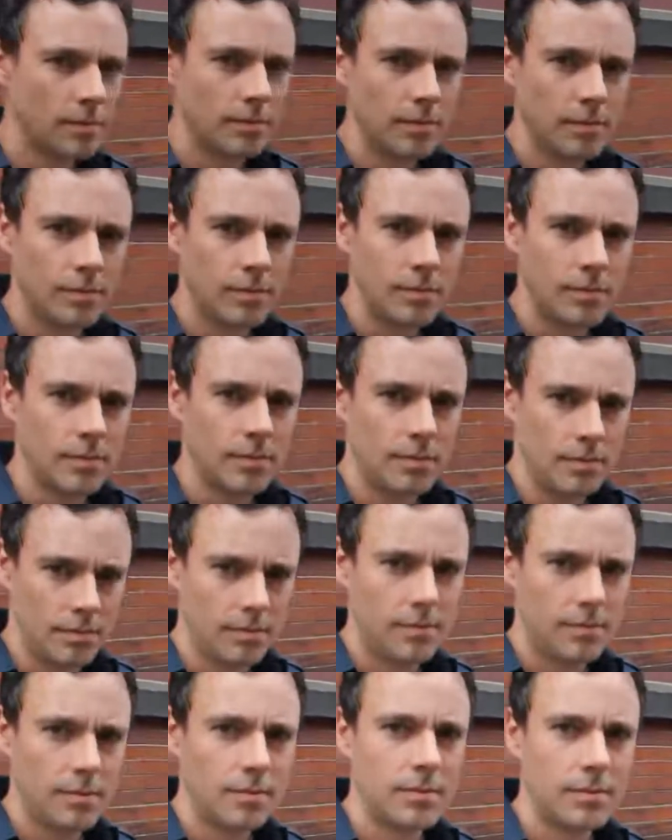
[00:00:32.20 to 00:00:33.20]

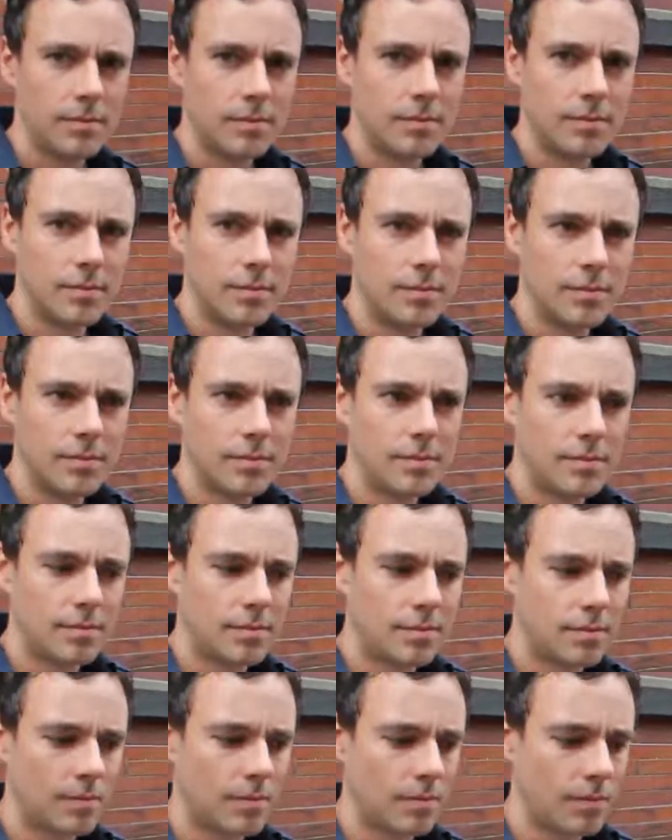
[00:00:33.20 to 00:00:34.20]

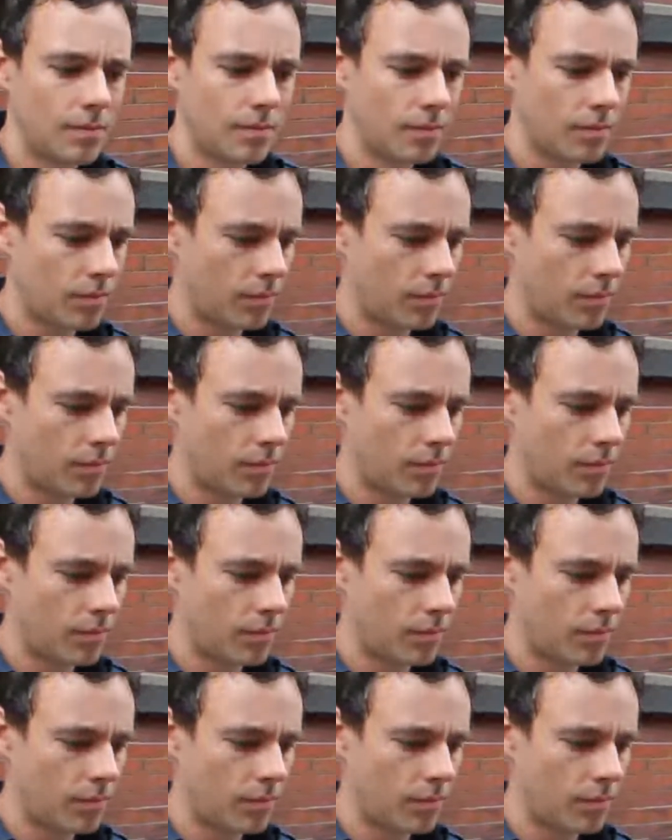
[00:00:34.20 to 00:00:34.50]
[no speech]